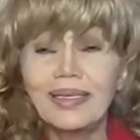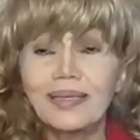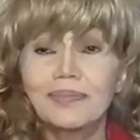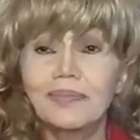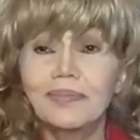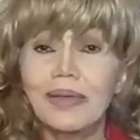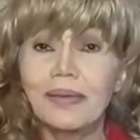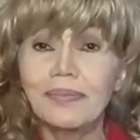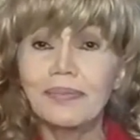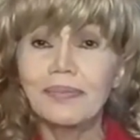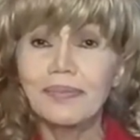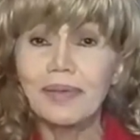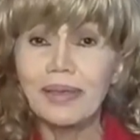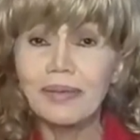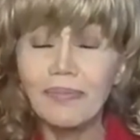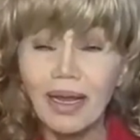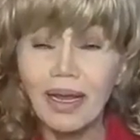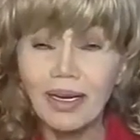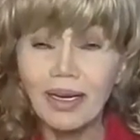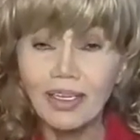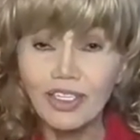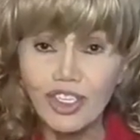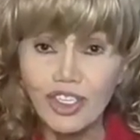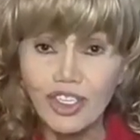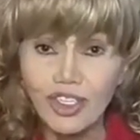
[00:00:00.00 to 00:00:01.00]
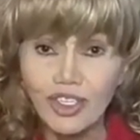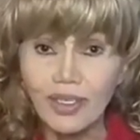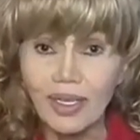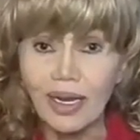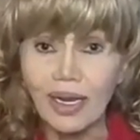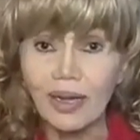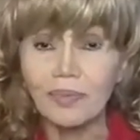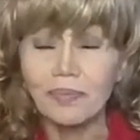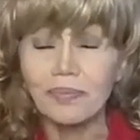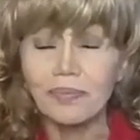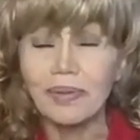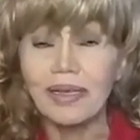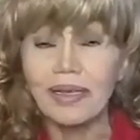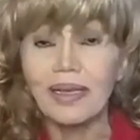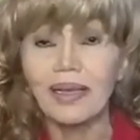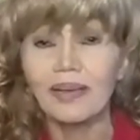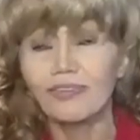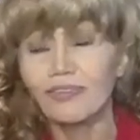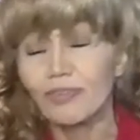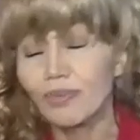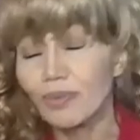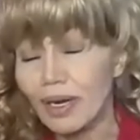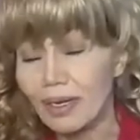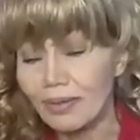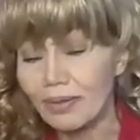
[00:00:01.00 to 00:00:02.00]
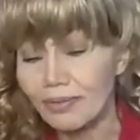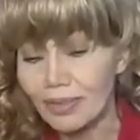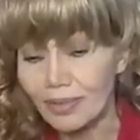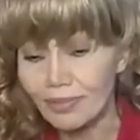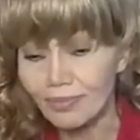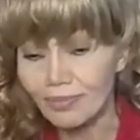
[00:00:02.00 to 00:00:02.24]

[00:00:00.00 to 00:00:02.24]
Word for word: maybe March to the RPF, whatever.